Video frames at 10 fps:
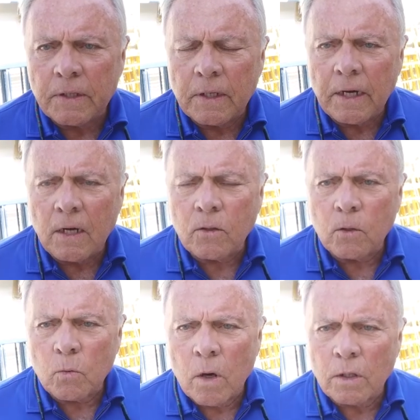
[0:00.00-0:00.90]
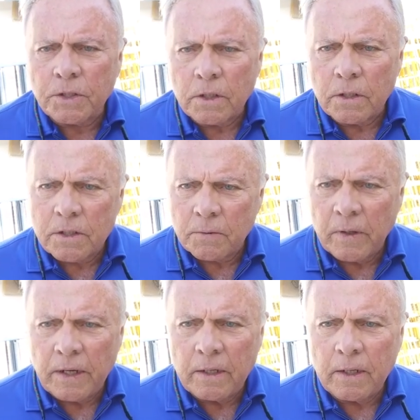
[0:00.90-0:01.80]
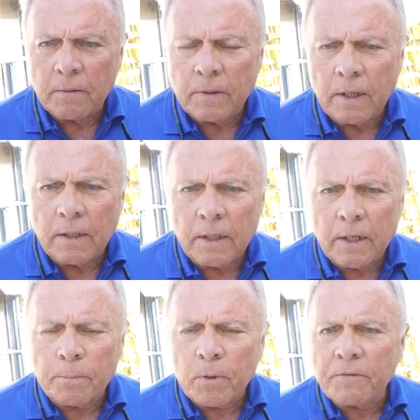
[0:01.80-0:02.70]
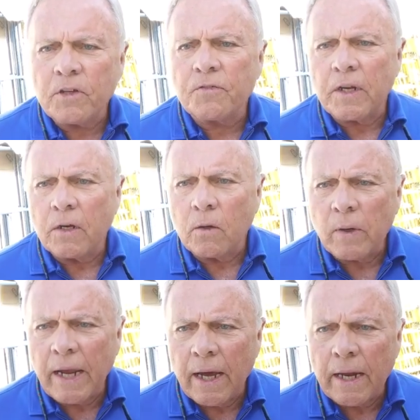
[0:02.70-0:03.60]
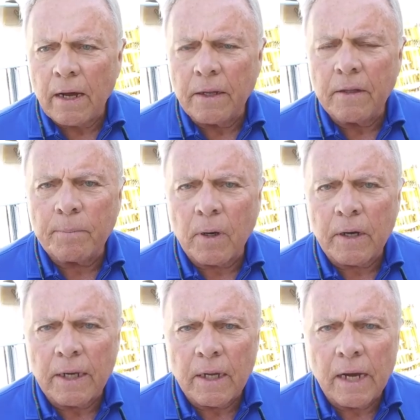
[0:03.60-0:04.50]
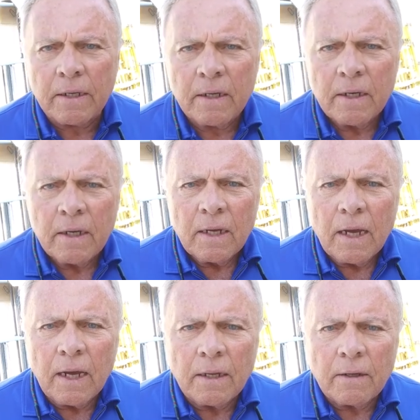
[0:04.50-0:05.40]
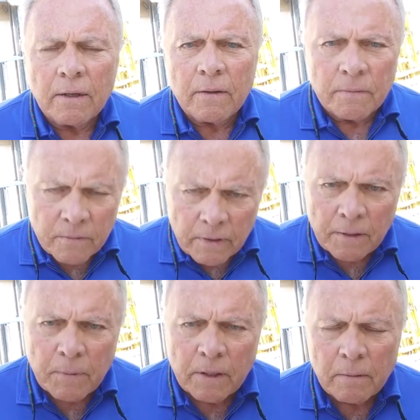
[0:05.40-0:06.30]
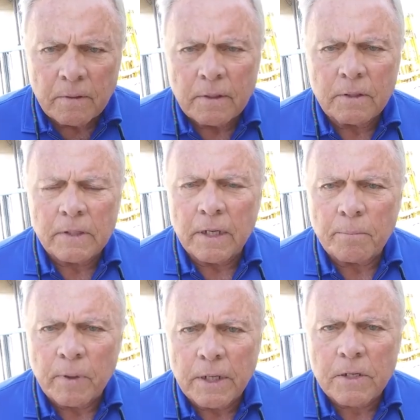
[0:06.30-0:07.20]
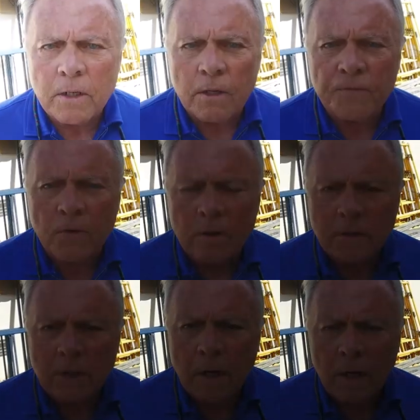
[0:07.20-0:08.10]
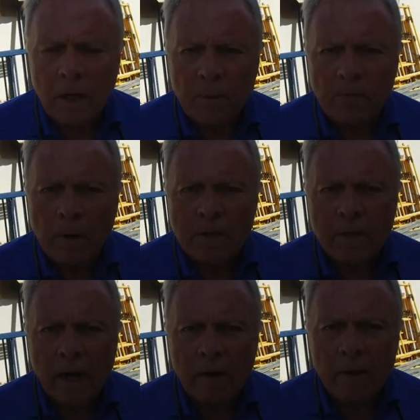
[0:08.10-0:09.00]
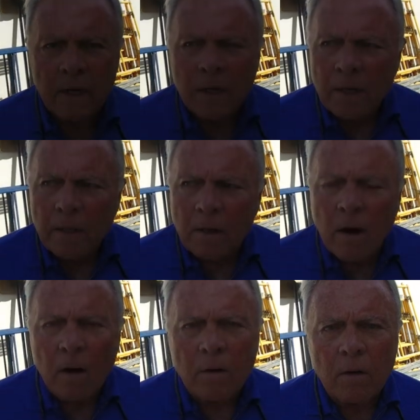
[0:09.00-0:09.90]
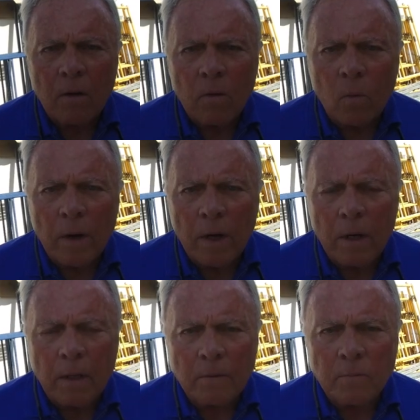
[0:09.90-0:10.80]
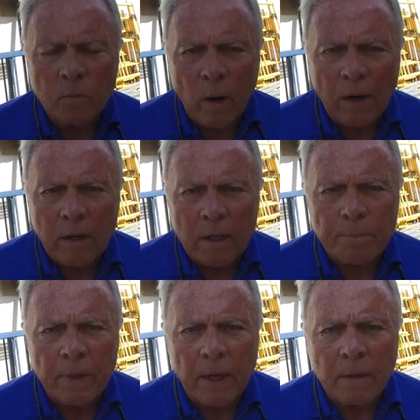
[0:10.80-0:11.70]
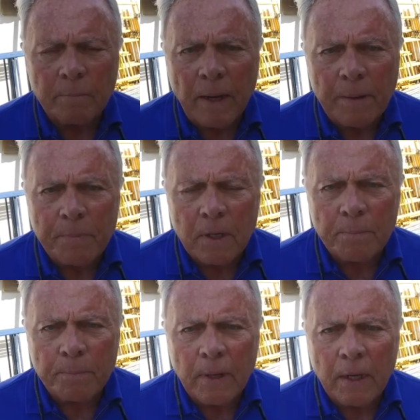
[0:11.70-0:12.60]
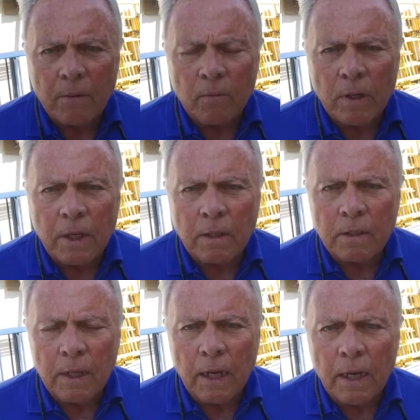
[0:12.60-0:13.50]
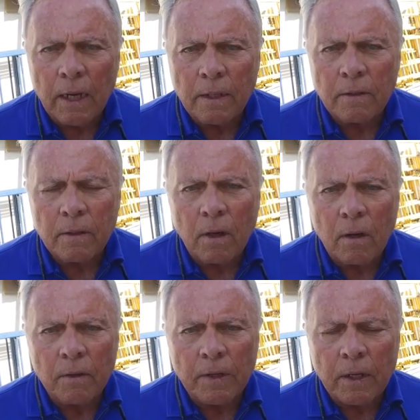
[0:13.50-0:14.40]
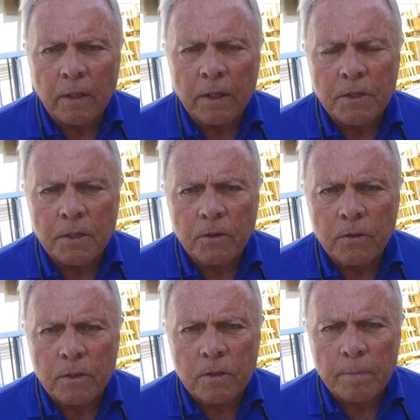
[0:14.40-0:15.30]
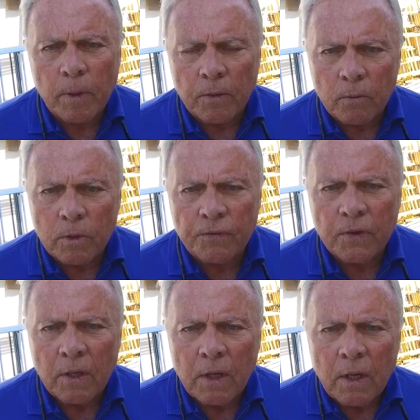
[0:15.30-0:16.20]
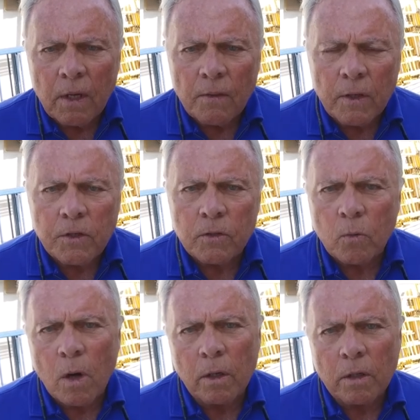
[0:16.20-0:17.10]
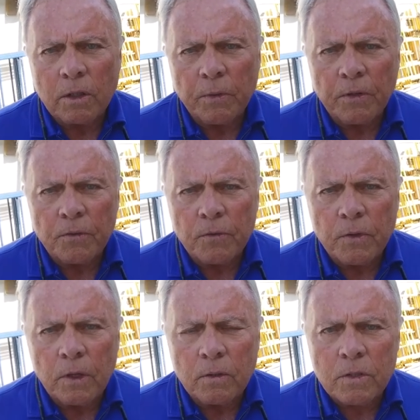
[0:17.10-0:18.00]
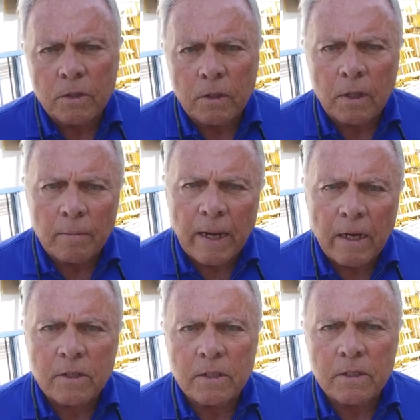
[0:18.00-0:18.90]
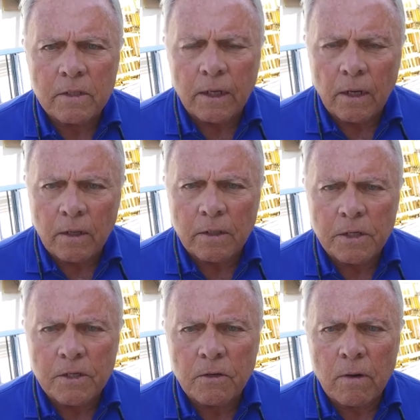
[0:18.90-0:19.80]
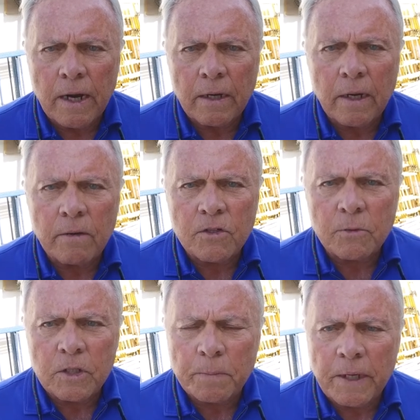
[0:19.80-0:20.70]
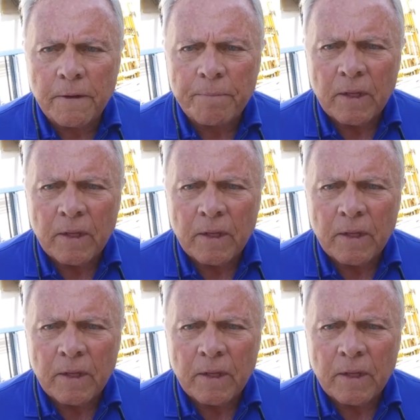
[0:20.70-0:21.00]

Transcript: uh, air-cooled water chillers that we, uh, uh, in a previous video, we had out in the parking lot. And uh, they've been set in place here for a, couple of months now. They are all uh, wired up and piped up and running and all of the air conditioning units up on the roof. Chilled water going through those. The clubhouse is air conditioned right now as we speak.